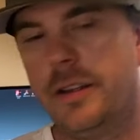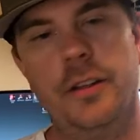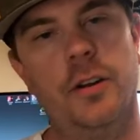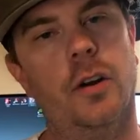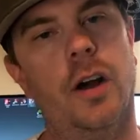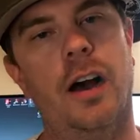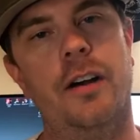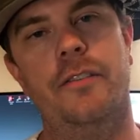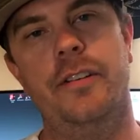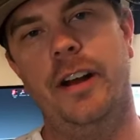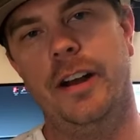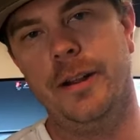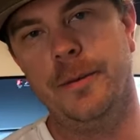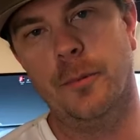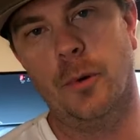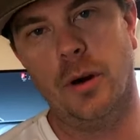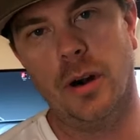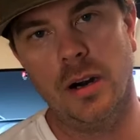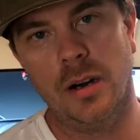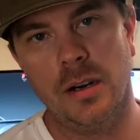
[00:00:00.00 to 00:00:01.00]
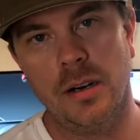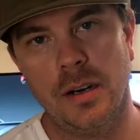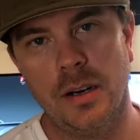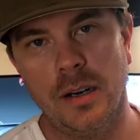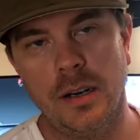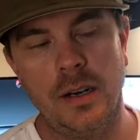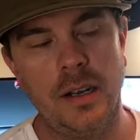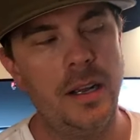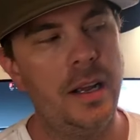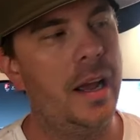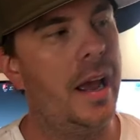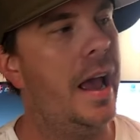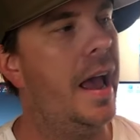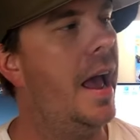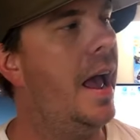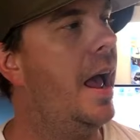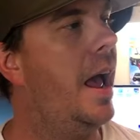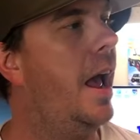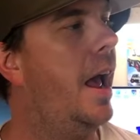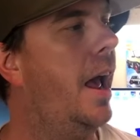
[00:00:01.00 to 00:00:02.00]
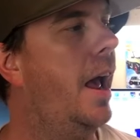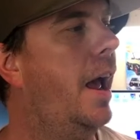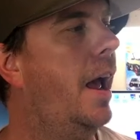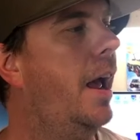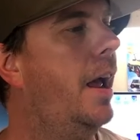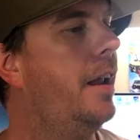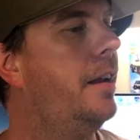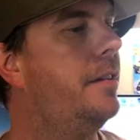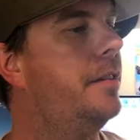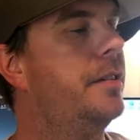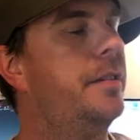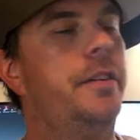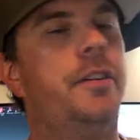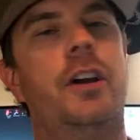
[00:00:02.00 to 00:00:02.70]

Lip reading: You don't have it anymore. And